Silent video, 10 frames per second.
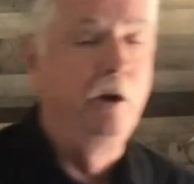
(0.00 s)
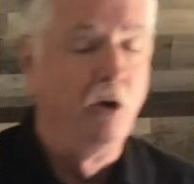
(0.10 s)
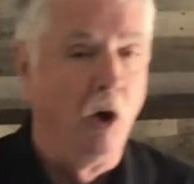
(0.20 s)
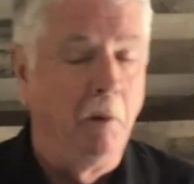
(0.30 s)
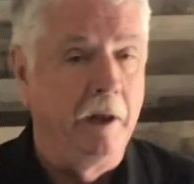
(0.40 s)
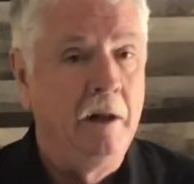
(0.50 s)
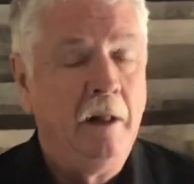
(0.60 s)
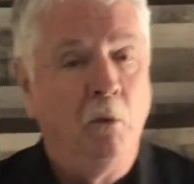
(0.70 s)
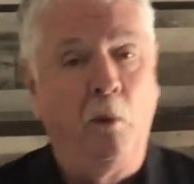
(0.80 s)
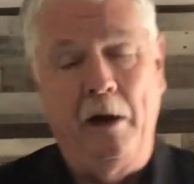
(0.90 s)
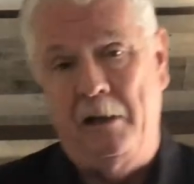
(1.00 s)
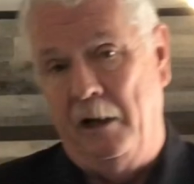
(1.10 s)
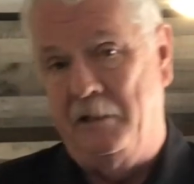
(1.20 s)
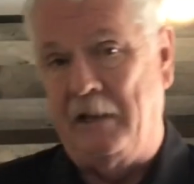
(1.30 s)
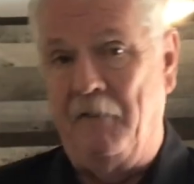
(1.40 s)
normally with a
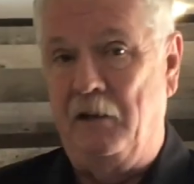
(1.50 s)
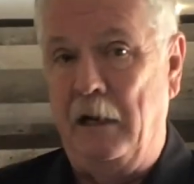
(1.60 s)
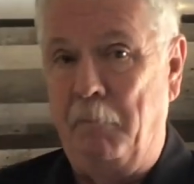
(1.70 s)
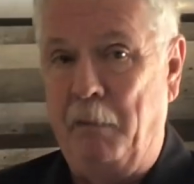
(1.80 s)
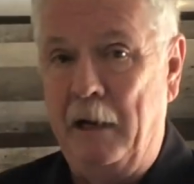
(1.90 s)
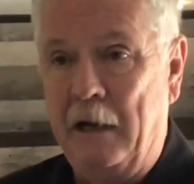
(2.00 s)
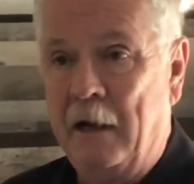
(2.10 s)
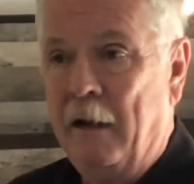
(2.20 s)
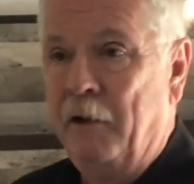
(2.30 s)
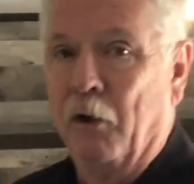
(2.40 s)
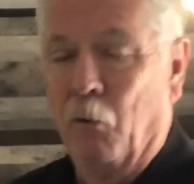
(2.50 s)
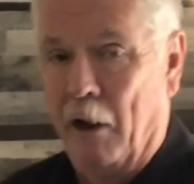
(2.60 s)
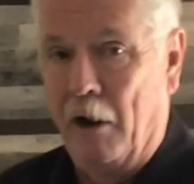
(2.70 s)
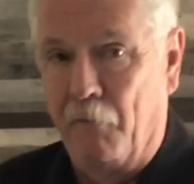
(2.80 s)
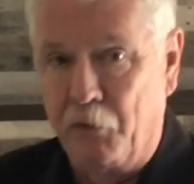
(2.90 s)
17B,
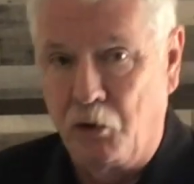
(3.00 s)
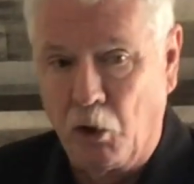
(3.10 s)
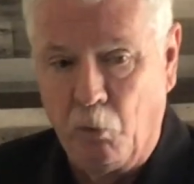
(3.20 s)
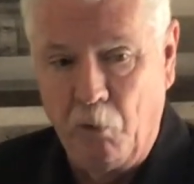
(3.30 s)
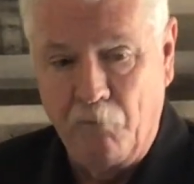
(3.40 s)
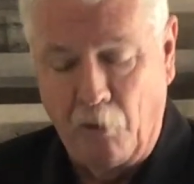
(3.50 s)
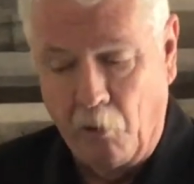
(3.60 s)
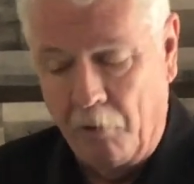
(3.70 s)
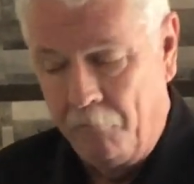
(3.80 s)
right off the showroom floor.